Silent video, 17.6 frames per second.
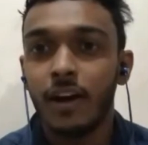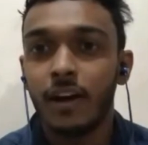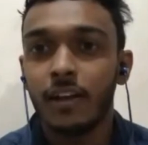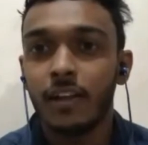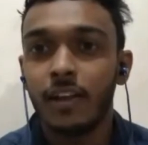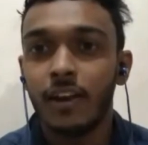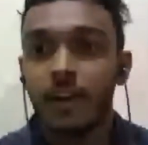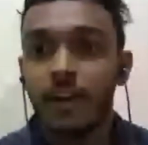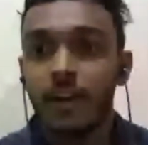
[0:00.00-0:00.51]

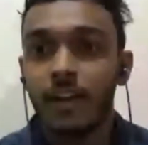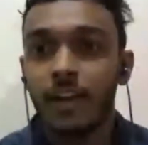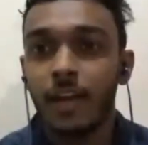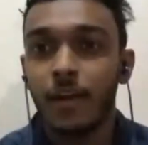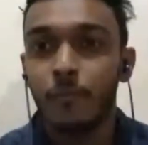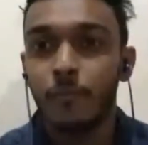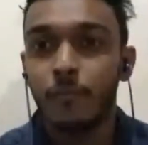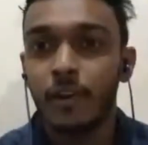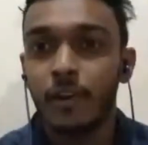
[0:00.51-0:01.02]
Yeah,
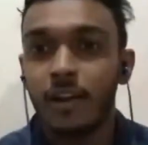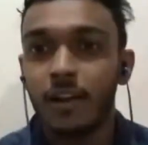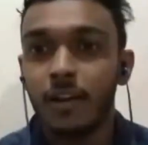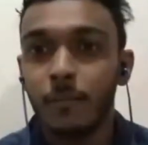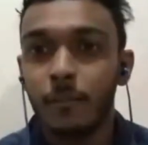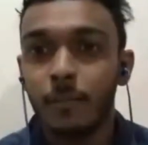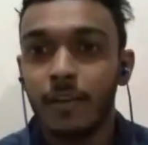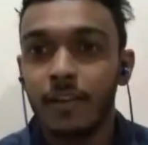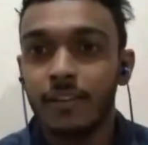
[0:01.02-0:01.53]
MPhil,
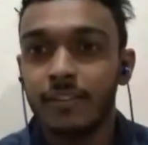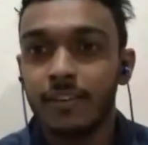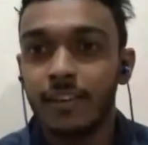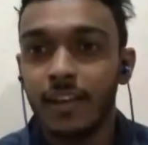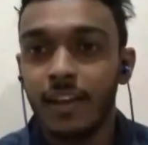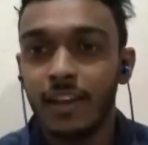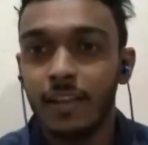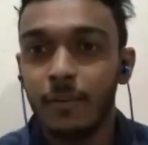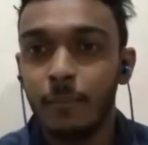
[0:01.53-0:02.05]

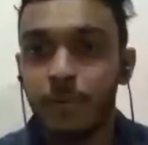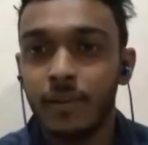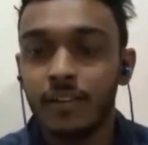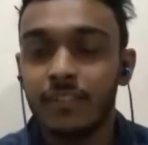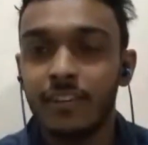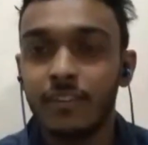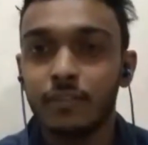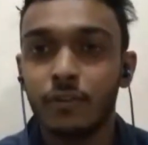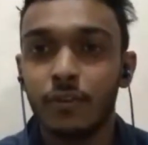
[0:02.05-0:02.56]
PhD. Any
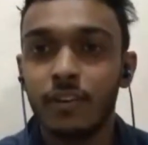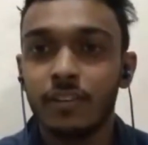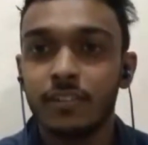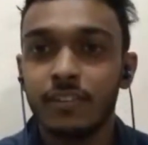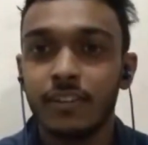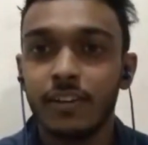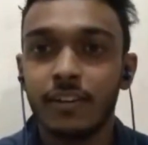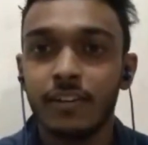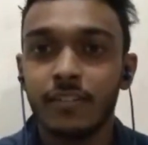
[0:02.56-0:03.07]
PhD scholars
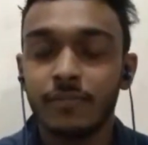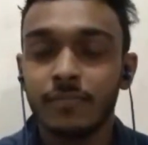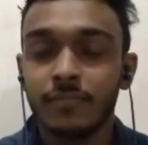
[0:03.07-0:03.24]
here?